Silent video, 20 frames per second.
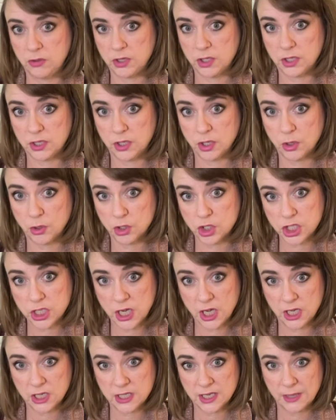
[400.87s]
the
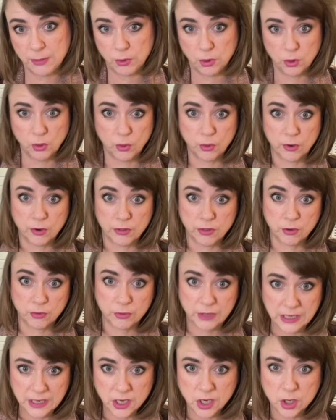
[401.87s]
negotiating table or the
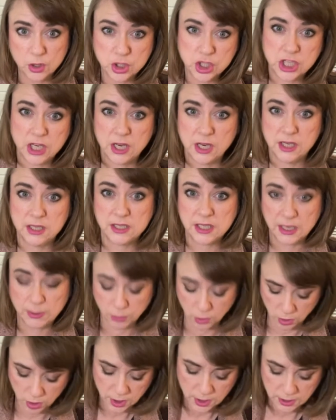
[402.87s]
renegotiating
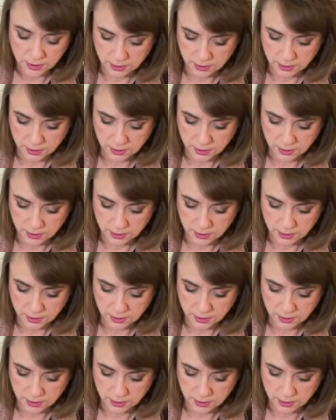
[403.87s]
table